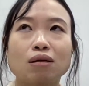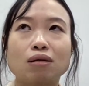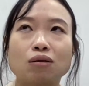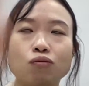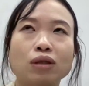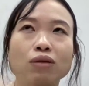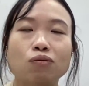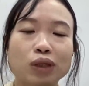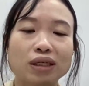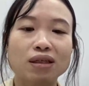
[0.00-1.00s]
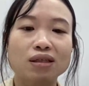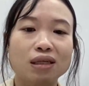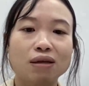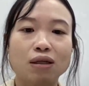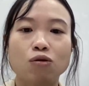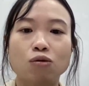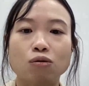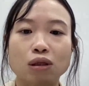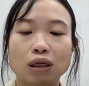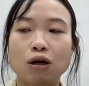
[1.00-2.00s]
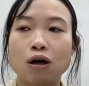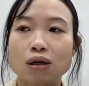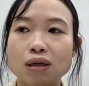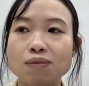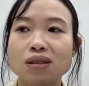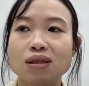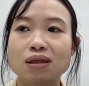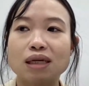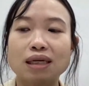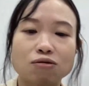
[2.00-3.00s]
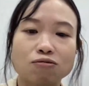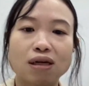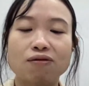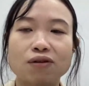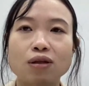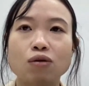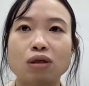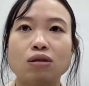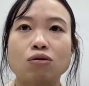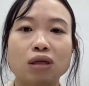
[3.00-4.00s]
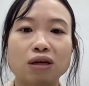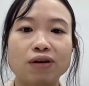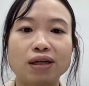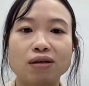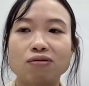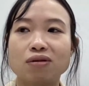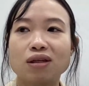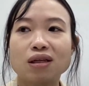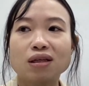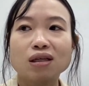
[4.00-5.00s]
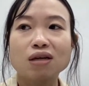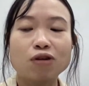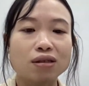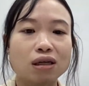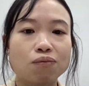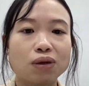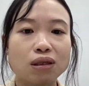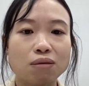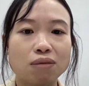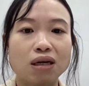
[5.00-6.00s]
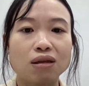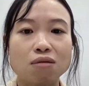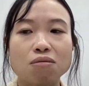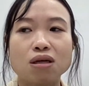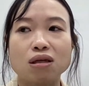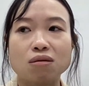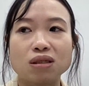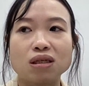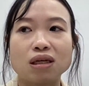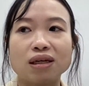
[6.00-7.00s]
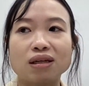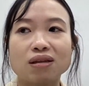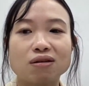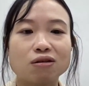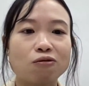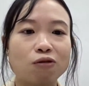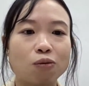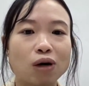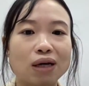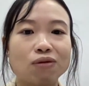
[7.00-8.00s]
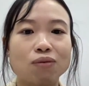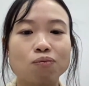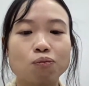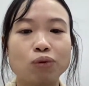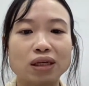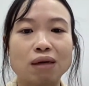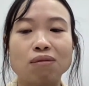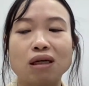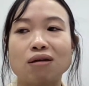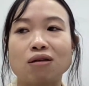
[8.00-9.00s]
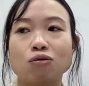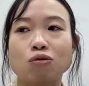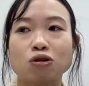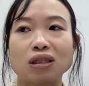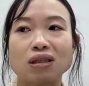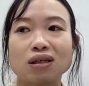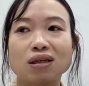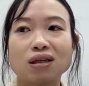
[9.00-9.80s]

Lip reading: we break this down into the columns that is relevant to its unique value. Say for example, team A, team B, team C like that. So from 1, we break them down into 3.